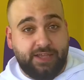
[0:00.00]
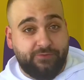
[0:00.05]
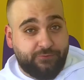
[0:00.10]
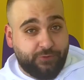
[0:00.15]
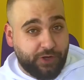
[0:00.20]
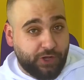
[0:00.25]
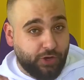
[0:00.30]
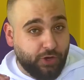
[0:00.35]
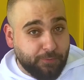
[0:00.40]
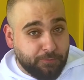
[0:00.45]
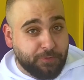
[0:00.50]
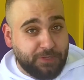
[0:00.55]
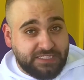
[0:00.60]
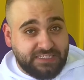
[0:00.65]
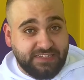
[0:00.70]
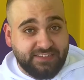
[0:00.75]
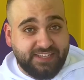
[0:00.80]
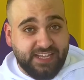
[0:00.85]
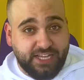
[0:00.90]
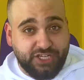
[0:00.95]
for your
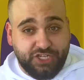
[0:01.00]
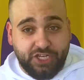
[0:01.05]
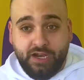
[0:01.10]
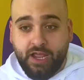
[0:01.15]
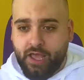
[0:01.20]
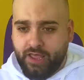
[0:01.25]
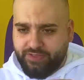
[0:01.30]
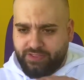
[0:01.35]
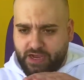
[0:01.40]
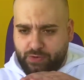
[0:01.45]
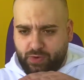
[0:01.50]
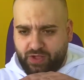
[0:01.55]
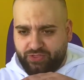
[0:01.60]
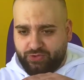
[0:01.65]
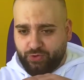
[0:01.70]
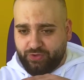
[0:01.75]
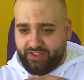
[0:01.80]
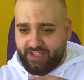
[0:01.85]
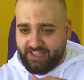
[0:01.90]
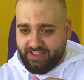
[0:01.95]
presentation that run
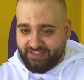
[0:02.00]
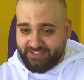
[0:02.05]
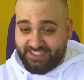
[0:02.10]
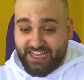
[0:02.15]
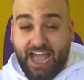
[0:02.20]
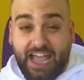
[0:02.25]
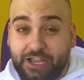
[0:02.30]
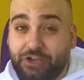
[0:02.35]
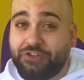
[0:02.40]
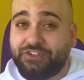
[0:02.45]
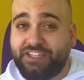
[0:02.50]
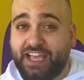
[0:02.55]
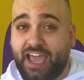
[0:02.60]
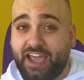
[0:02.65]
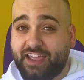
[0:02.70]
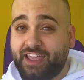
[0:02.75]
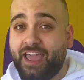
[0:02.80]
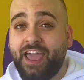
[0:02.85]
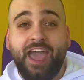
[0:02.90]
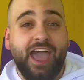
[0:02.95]
through the entire
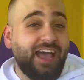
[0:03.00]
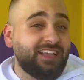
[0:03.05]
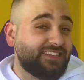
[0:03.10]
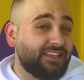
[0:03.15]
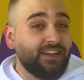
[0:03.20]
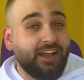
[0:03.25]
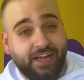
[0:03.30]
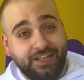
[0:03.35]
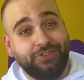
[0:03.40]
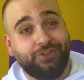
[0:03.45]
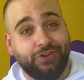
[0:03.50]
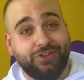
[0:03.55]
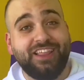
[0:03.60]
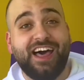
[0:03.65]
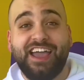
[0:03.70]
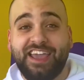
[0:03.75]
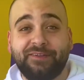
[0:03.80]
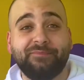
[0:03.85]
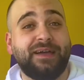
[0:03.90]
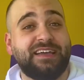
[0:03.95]
deck as an
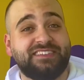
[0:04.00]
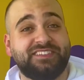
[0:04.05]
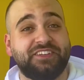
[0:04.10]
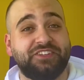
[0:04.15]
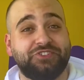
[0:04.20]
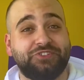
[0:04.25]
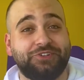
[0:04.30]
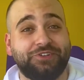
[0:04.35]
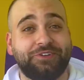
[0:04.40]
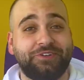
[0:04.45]
underlying message.